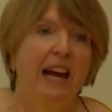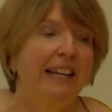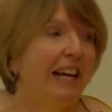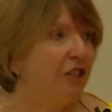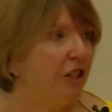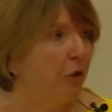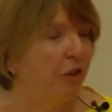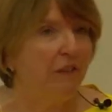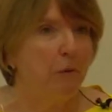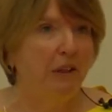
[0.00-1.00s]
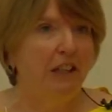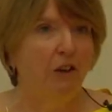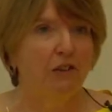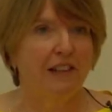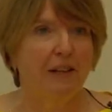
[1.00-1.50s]
And actually, of course, everybody in
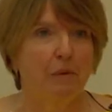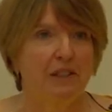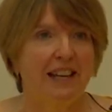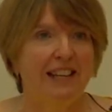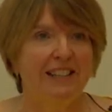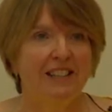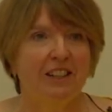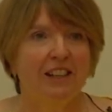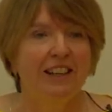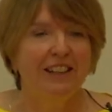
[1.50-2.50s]
Oxfam was saying to,